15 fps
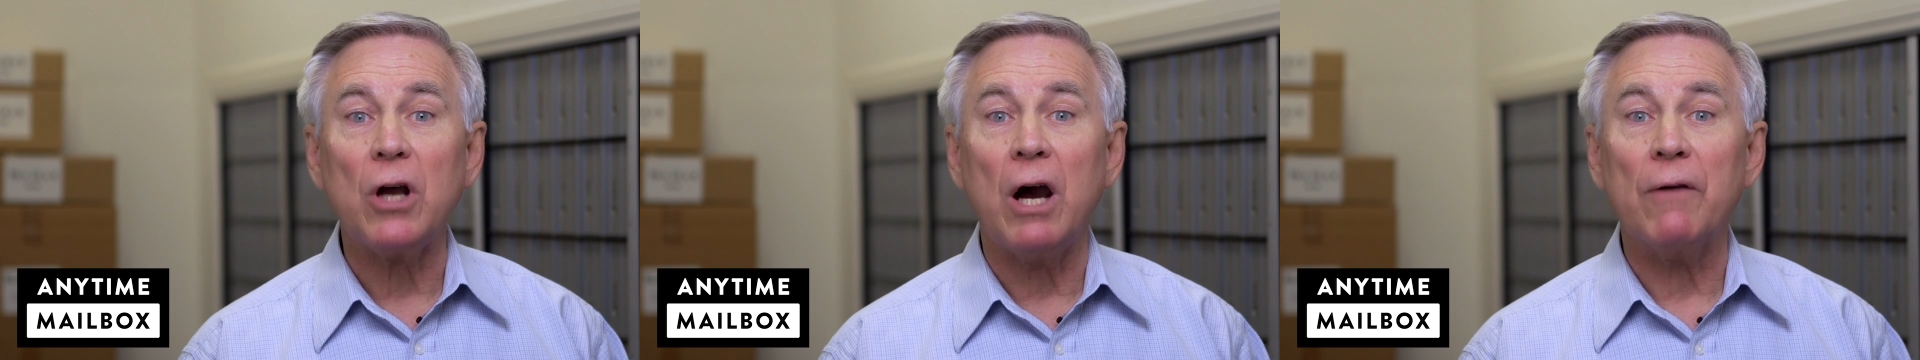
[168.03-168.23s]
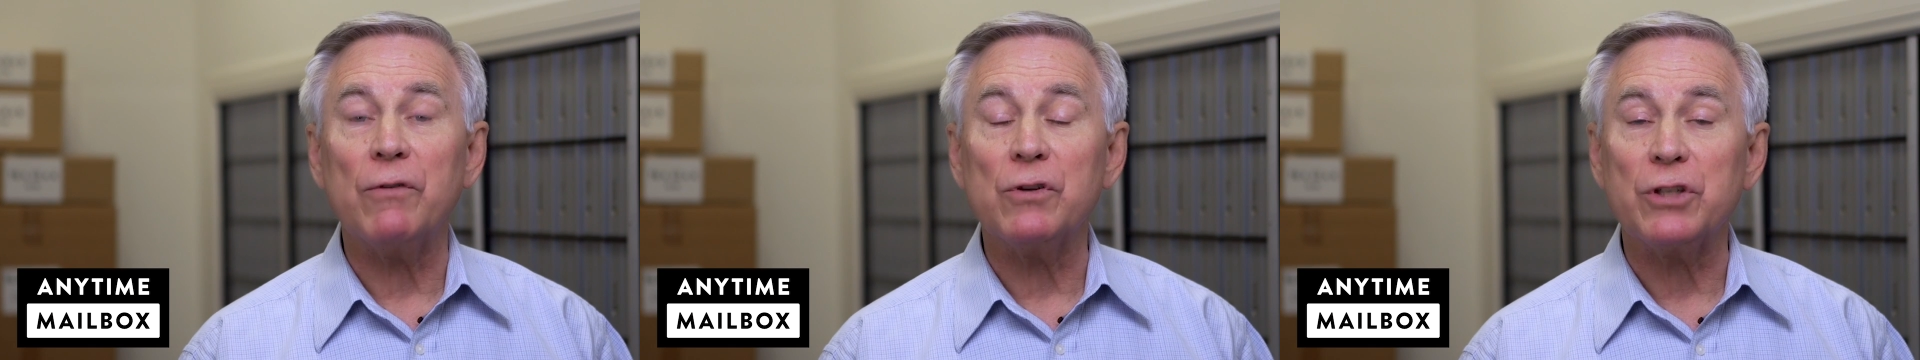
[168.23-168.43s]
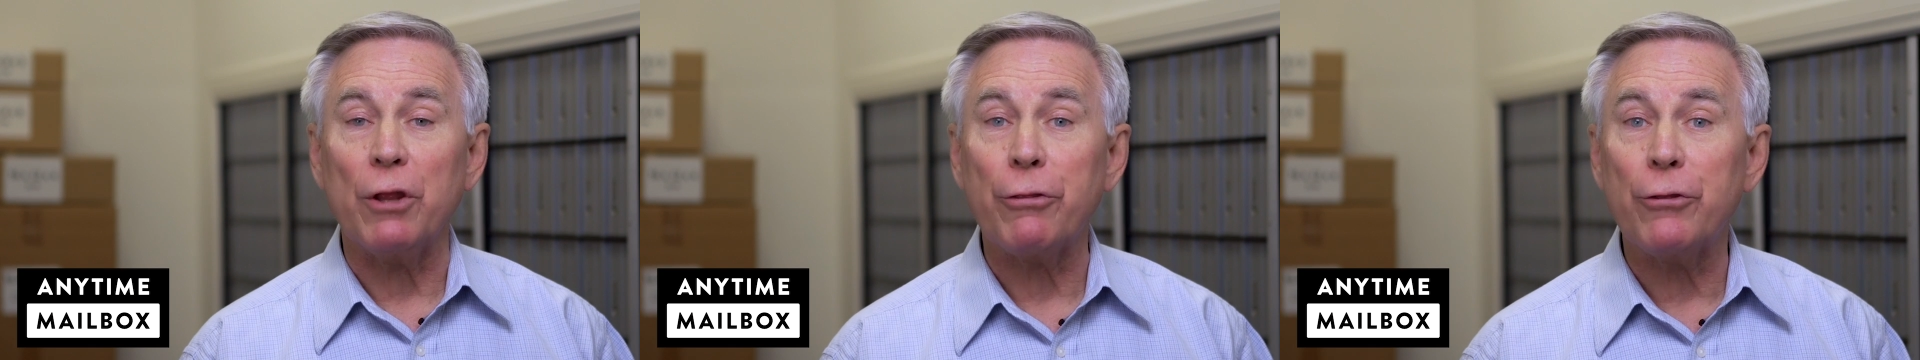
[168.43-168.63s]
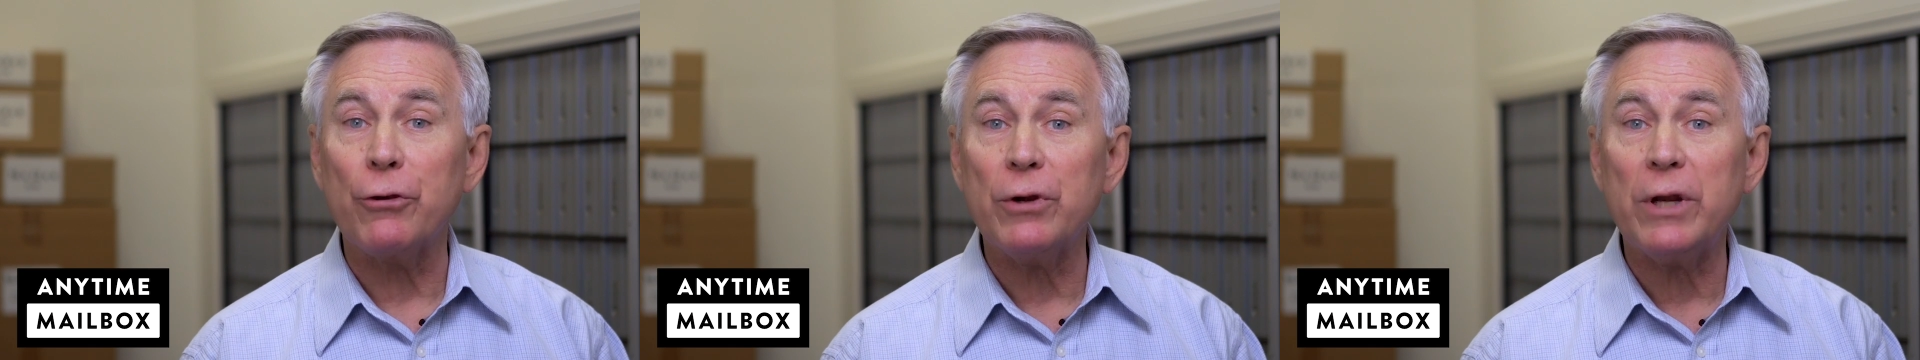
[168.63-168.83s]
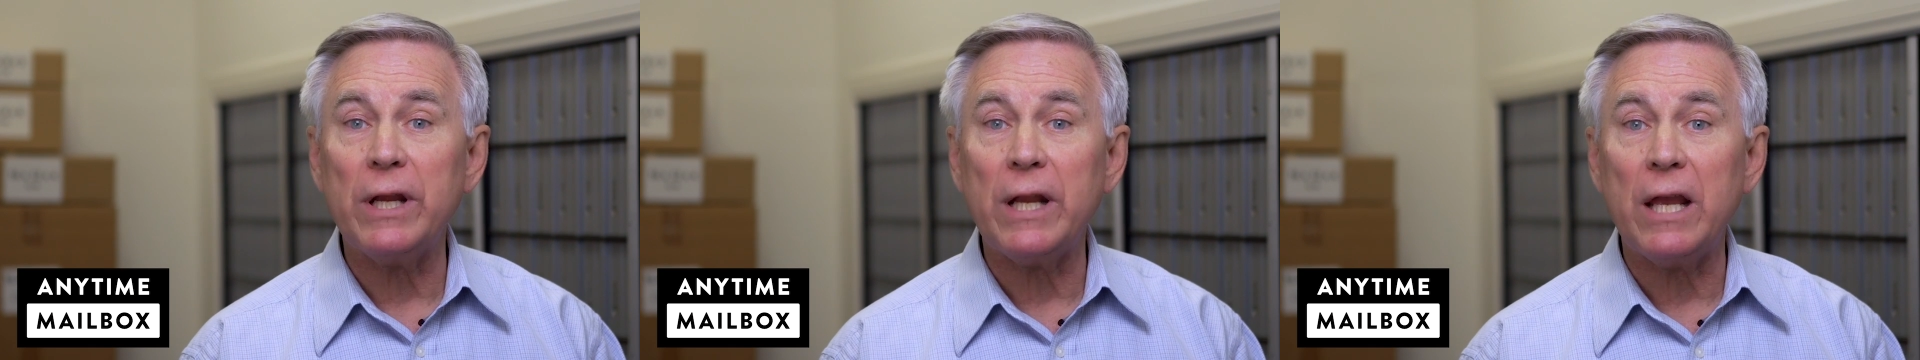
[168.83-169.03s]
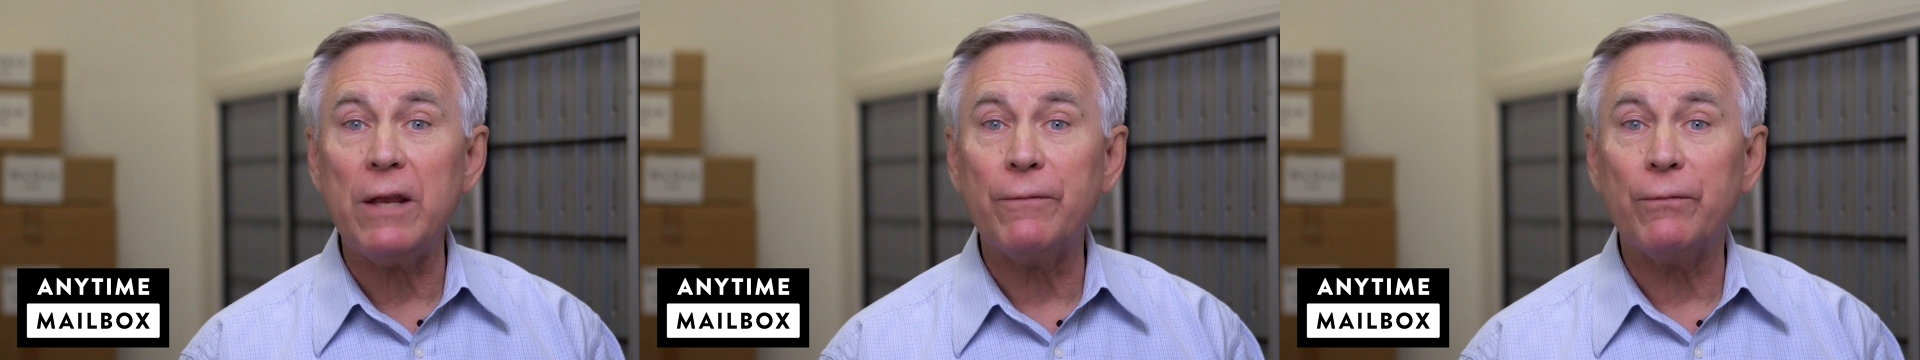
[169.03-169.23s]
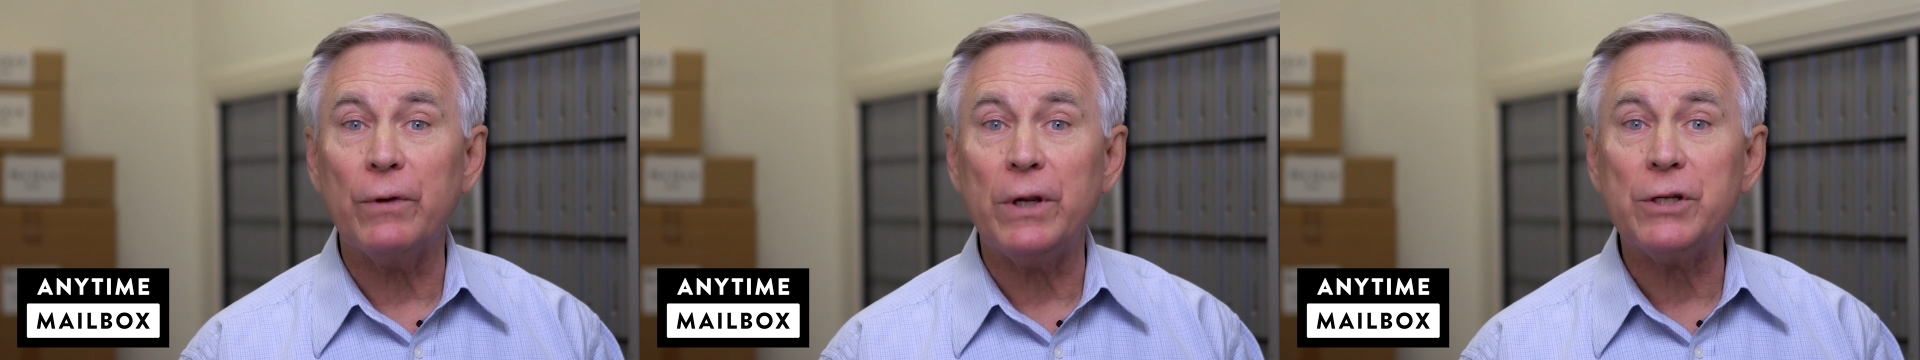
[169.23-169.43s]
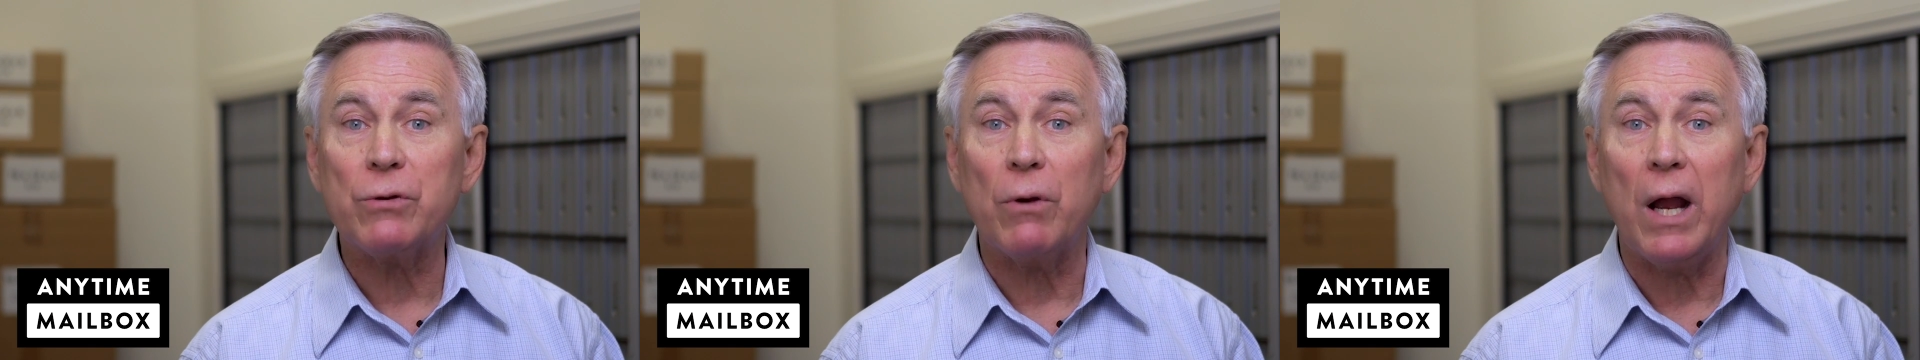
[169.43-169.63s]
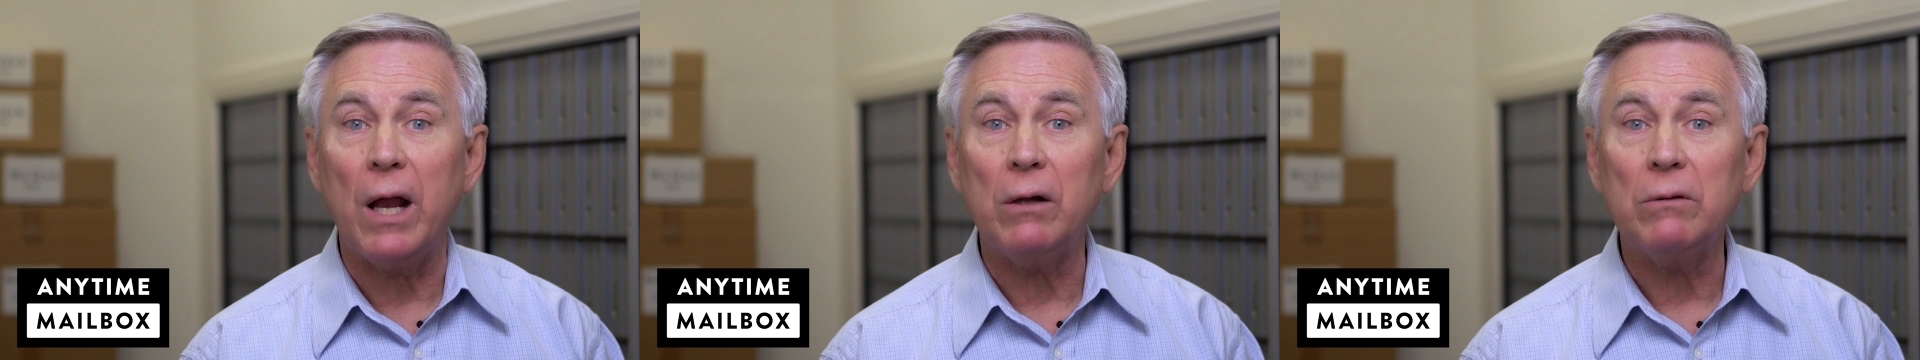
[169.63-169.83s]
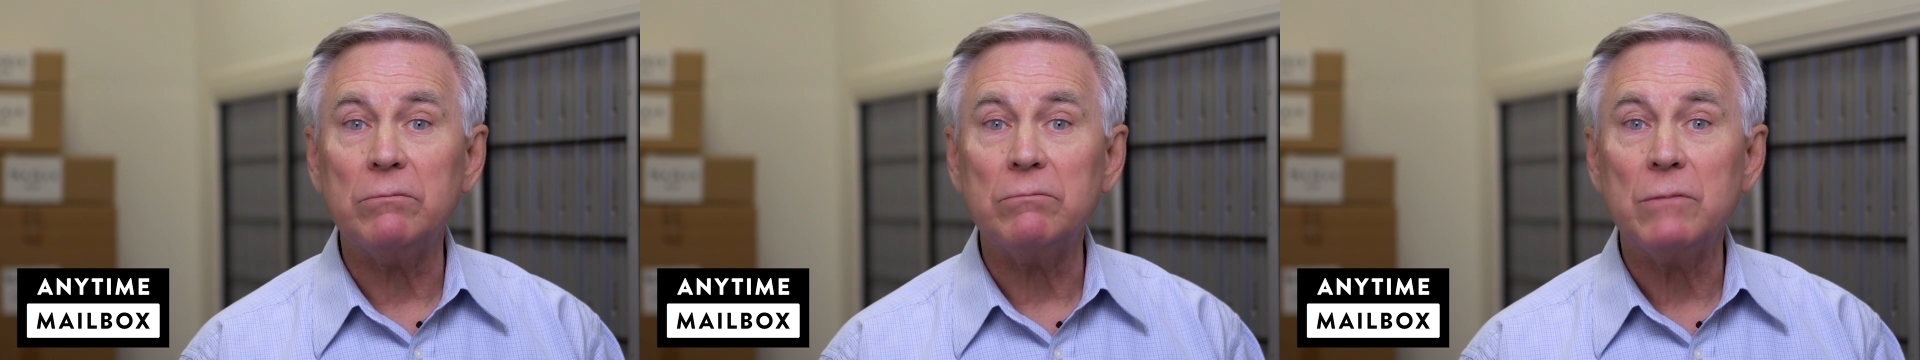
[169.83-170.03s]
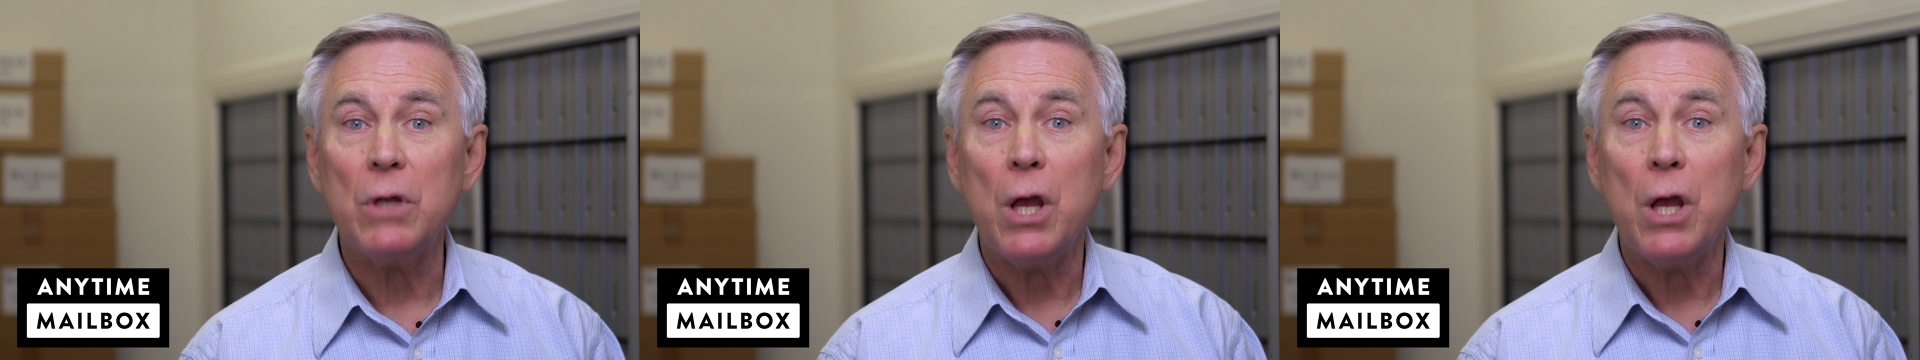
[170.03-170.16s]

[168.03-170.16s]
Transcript: offers a 30 day free trial,